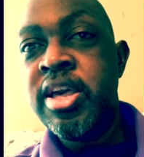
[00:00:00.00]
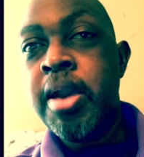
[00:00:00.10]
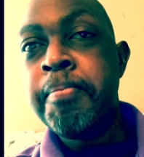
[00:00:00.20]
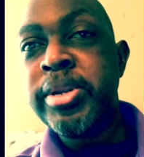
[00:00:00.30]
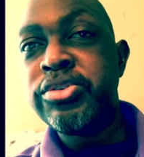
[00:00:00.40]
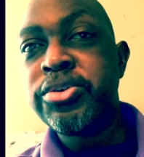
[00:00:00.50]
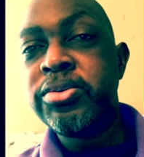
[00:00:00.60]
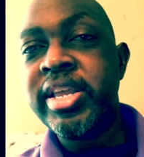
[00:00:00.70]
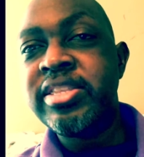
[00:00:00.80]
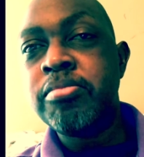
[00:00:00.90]
Minister
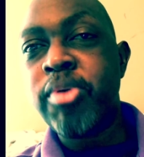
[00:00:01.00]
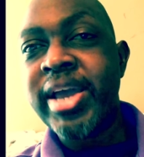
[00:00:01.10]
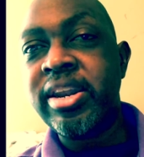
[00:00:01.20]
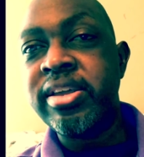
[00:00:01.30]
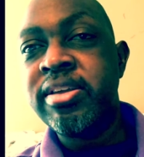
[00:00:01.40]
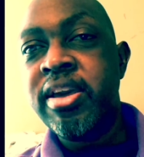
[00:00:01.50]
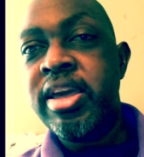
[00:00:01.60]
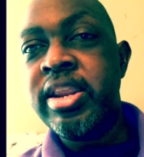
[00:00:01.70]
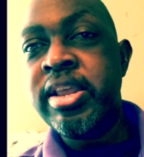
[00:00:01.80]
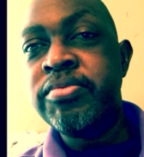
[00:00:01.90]
Linda Bradley,
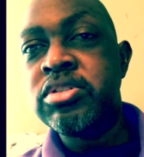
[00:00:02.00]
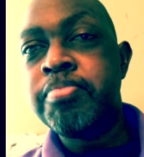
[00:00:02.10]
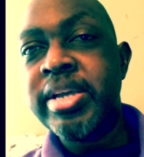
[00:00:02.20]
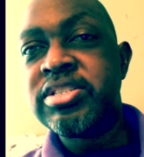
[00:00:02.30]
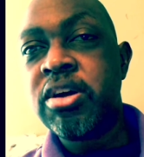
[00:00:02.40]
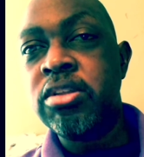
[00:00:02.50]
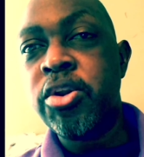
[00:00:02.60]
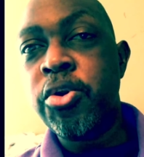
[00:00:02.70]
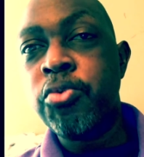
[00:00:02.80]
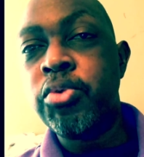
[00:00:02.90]
and it was based on
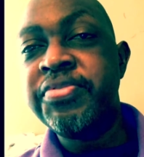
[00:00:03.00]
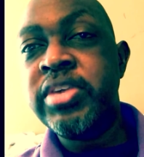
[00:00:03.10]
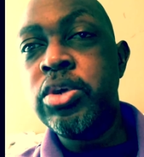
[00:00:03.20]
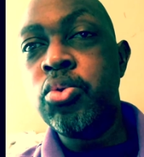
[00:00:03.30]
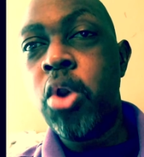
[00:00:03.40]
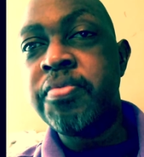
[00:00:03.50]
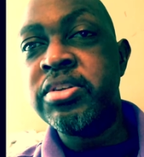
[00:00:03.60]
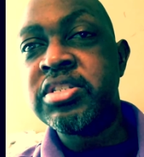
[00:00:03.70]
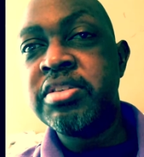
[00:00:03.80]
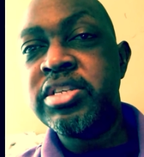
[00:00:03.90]
her review of the
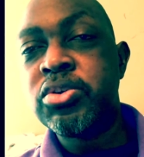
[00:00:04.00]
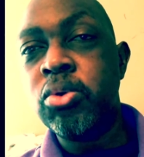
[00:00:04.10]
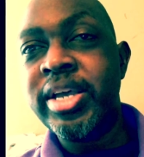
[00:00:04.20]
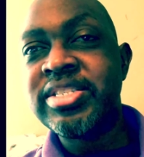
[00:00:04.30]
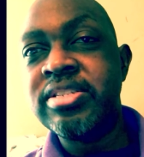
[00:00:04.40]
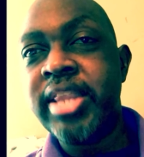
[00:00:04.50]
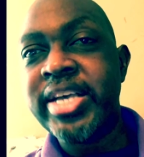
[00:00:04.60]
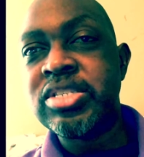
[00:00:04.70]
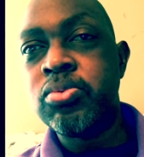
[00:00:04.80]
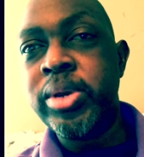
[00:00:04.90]
Sunday school lesson
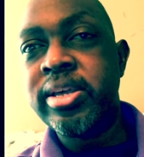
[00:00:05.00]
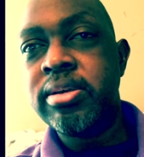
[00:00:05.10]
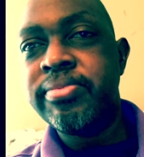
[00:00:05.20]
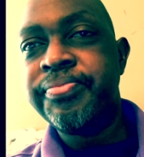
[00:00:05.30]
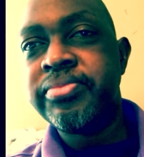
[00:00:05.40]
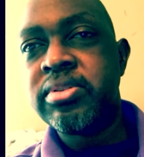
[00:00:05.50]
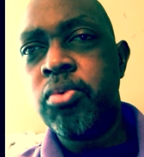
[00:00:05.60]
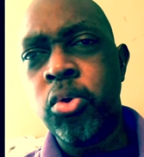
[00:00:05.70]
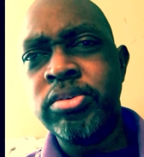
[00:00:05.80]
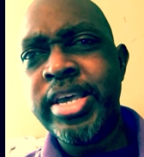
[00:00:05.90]
last week,
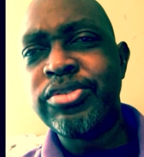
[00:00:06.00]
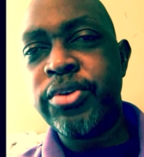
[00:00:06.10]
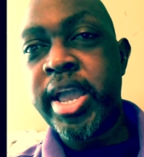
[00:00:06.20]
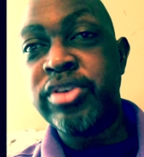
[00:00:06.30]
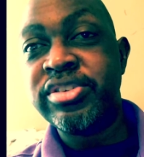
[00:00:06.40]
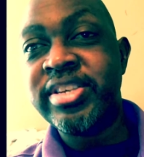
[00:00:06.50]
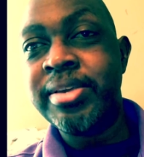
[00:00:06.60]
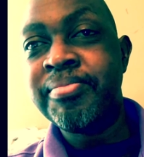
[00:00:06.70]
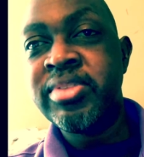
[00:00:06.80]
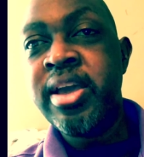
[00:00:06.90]
or yesterday, I should say.
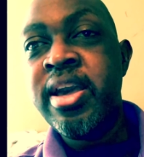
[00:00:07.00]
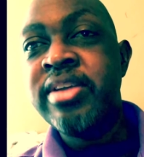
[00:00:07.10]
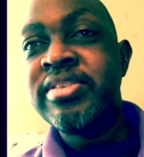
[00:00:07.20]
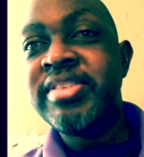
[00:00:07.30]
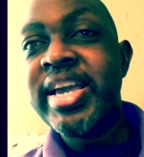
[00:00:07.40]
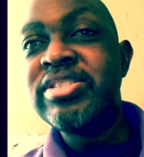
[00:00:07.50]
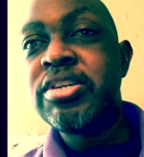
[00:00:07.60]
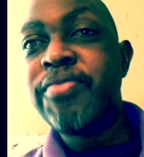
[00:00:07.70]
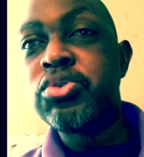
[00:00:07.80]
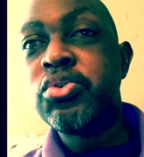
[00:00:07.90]
Today's
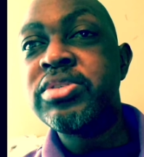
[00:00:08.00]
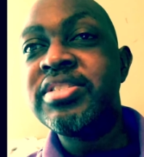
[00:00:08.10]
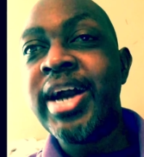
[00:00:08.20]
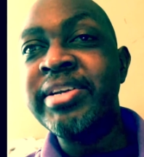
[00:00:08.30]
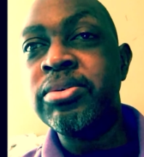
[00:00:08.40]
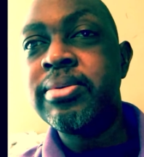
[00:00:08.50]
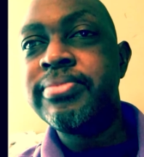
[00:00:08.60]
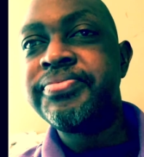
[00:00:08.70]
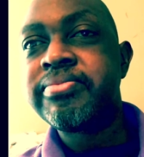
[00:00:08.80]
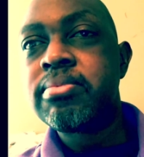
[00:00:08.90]
devotional is entitled,
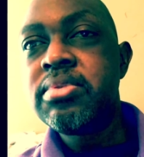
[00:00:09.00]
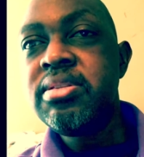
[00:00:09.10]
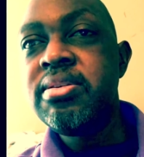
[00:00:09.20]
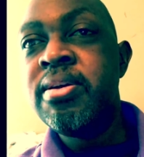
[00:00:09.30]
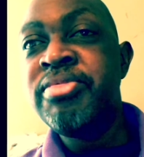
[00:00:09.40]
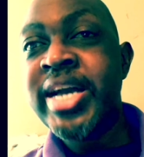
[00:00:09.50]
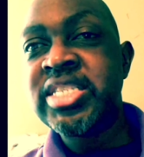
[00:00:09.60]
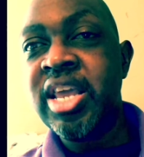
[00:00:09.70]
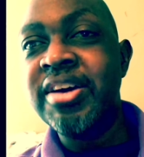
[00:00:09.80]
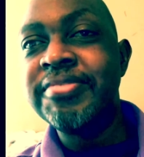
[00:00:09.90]

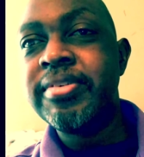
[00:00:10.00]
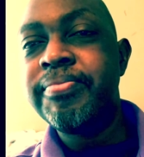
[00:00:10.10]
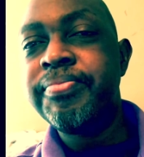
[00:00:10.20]
That's Love.